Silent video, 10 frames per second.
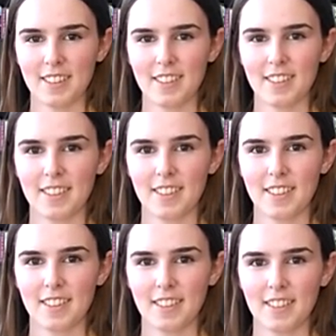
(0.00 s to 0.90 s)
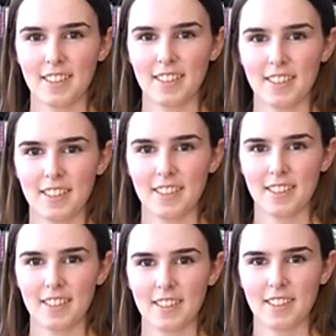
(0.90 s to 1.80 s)

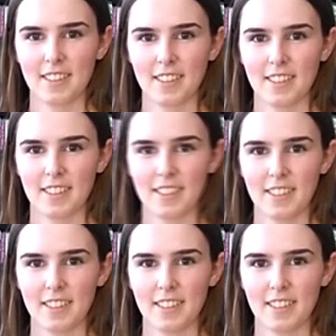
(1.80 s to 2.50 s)
No one is speaking in this clip.